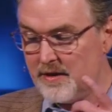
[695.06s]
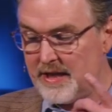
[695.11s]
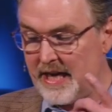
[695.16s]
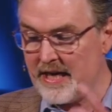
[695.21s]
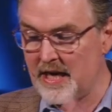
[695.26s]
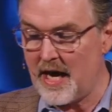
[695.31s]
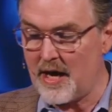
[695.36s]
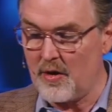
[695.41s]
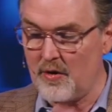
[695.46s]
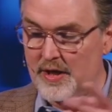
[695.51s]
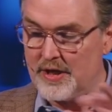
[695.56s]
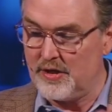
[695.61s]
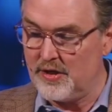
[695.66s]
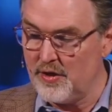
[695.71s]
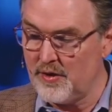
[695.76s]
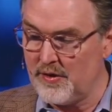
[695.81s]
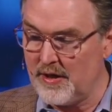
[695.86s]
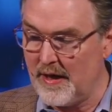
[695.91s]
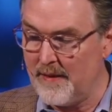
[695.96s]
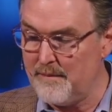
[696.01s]
they not only
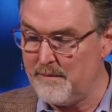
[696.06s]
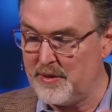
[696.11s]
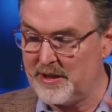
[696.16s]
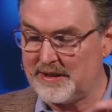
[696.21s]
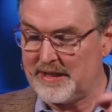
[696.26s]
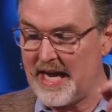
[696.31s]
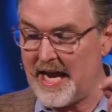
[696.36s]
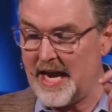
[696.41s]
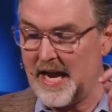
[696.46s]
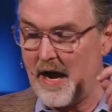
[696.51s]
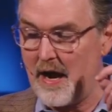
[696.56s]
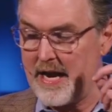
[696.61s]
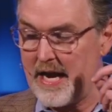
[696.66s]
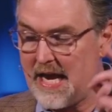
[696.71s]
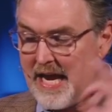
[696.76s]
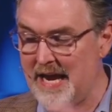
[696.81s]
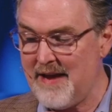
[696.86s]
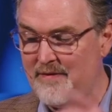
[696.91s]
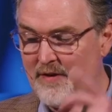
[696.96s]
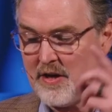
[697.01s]
do them, but they
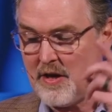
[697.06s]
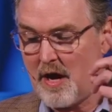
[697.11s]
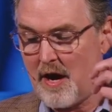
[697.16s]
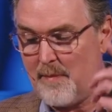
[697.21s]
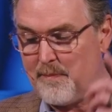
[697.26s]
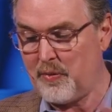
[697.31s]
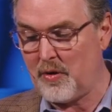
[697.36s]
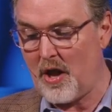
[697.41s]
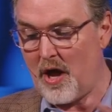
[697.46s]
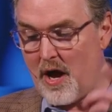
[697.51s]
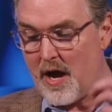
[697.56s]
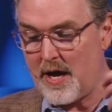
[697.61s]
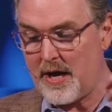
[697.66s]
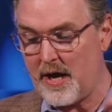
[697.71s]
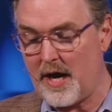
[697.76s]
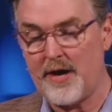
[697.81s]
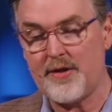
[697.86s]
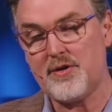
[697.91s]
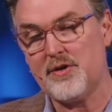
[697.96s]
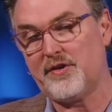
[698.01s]
even applaud
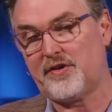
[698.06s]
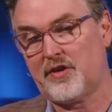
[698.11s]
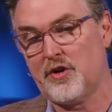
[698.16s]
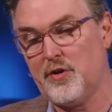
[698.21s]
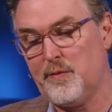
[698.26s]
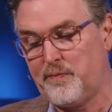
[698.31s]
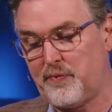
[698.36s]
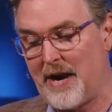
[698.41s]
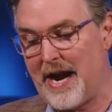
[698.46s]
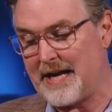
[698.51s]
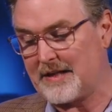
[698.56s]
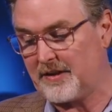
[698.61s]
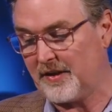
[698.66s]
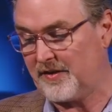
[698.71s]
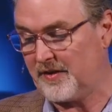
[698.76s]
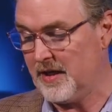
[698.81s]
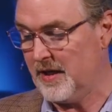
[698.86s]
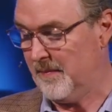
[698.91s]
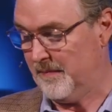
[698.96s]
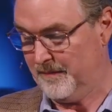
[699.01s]
others who
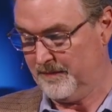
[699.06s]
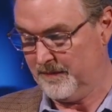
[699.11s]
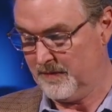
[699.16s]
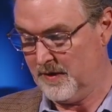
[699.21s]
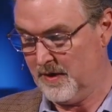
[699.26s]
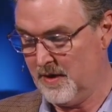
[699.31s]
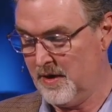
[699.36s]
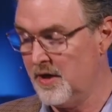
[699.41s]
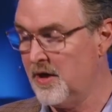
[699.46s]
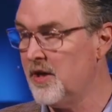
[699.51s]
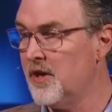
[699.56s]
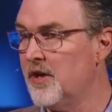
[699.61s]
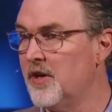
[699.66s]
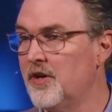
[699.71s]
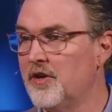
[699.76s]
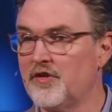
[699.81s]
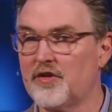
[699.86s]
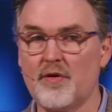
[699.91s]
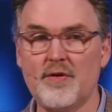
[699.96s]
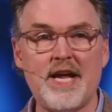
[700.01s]
practice them.
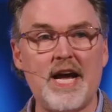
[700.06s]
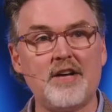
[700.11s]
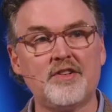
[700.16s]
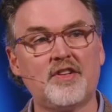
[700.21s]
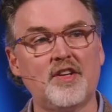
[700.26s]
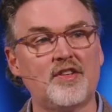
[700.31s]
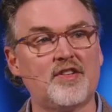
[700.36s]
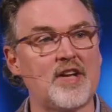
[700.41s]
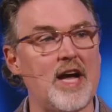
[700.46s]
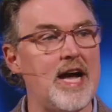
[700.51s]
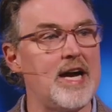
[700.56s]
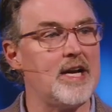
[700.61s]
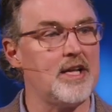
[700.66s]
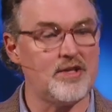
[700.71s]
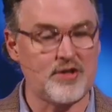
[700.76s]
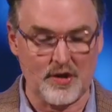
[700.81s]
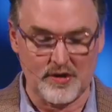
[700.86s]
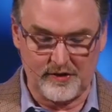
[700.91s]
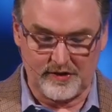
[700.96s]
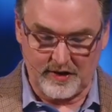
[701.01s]
So now
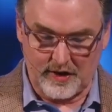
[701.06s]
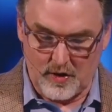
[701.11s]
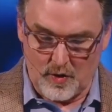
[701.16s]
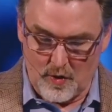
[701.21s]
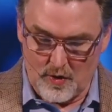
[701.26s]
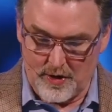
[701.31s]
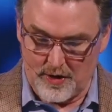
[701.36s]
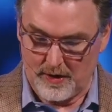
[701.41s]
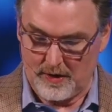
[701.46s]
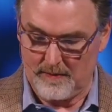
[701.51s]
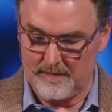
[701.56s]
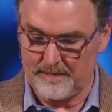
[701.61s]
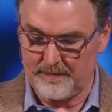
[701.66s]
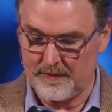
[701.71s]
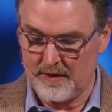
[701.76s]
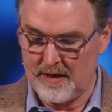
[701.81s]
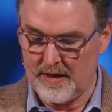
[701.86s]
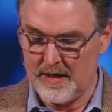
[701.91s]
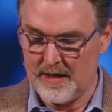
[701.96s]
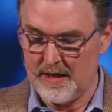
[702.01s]
society turns a corner.
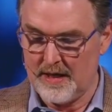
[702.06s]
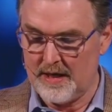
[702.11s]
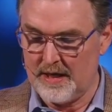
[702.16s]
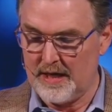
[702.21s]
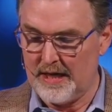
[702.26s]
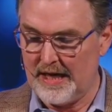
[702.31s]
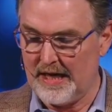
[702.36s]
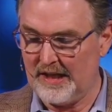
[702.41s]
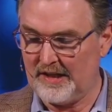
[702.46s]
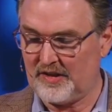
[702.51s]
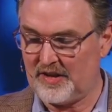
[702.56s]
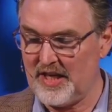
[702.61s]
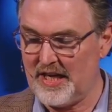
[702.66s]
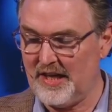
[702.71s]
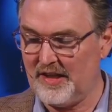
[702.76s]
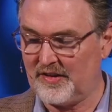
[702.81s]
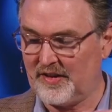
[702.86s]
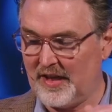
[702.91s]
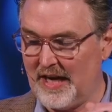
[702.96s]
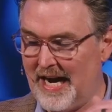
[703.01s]
It
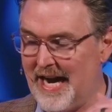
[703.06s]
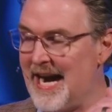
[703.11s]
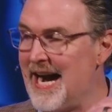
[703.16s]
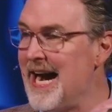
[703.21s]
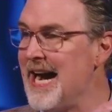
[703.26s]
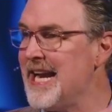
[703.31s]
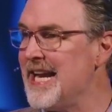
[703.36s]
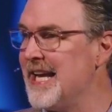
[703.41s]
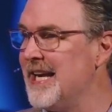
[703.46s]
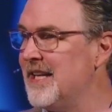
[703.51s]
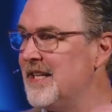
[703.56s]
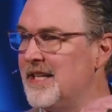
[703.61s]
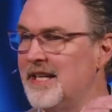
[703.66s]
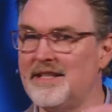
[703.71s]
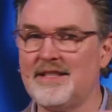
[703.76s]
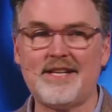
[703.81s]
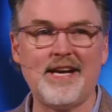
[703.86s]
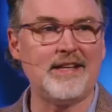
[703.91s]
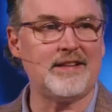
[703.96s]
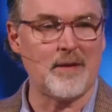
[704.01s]
sees hiding
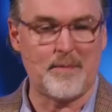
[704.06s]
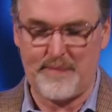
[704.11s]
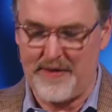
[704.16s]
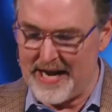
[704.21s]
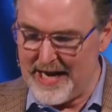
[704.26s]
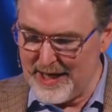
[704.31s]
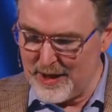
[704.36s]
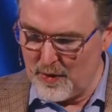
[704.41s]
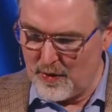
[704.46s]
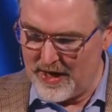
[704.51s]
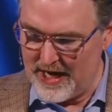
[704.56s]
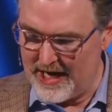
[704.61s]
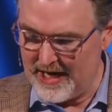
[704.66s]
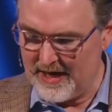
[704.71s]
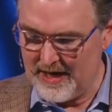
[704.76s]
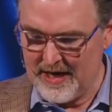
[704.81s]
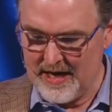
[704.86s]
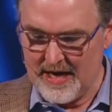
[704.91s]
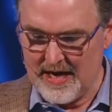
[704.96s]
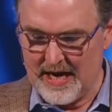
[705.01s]
didn't take the pain
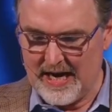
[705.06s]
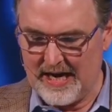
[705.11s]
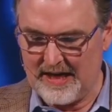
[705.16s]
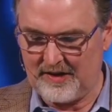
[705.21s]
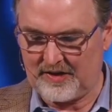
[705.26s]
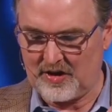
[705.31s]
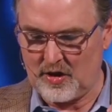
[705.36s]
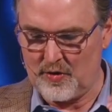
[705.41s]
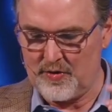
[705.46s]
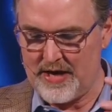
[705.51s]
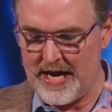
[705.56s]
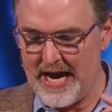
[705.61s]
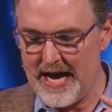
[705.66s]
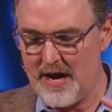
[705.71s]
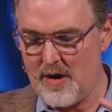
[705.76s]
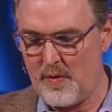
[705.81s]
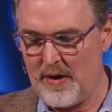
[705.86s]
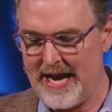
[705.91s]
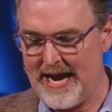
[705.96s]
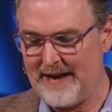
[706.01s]
away, and so
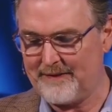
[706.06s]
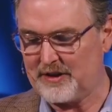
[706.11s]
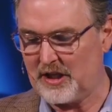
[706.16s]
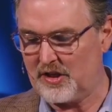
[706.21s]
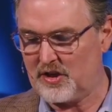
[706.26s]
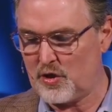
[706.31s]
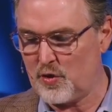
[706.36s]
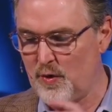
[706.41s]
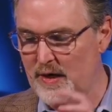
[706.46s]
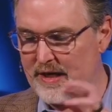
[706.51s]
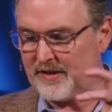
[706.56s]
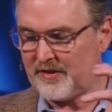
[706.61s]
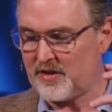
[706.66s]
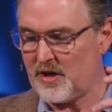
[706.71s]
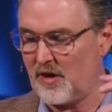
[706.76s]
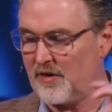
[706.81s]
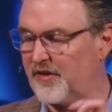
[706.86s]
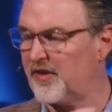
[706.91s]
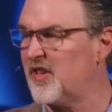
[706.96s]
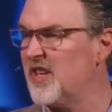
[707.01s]
now we have to
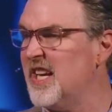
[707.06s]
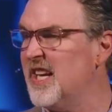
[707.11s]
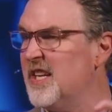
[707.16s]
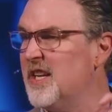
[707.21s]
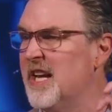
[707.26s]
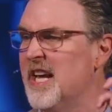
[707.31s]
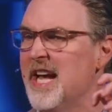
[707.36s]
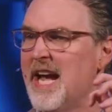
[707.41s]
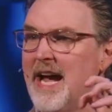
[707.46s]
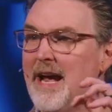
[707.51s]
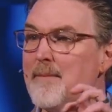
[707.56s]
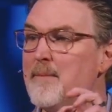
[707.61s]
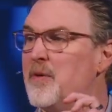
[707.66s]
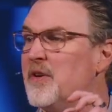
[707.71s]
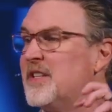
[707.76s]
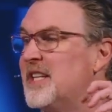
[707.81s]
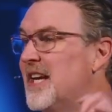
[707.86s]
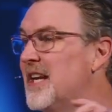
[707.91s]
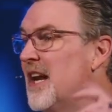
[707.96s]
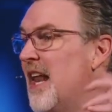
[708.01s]
twist our sin and
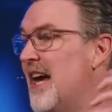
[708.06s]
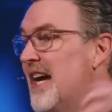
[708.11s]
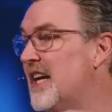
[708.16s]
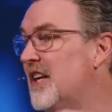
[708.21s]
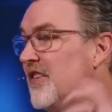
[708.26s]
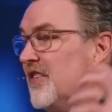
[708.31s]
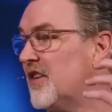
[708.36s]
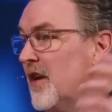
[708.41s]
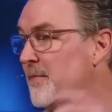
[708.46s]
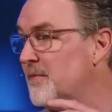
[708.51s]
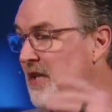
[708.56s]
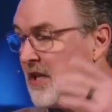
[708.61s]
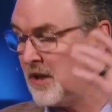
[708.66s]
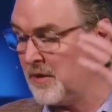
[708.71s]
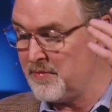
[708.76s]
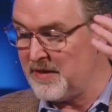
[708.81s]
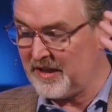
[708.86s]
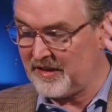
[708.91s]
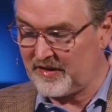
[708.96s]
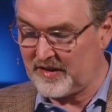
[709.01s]
pretend like it's something
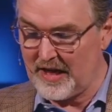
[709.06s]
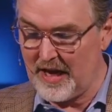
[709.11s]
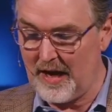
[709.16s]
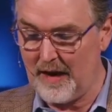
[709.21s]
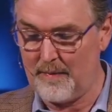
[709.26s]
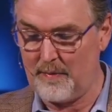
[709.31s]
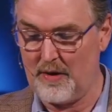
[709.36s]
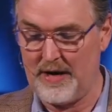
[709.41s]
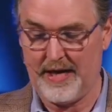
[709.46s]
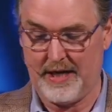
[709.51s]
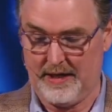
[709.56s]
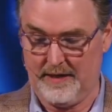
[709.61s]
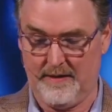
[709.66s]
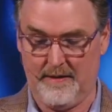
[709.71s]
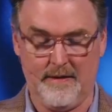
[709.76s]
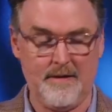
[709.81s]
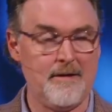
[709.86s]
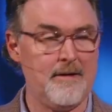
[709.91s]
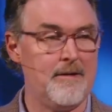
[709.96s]
to be celebrated.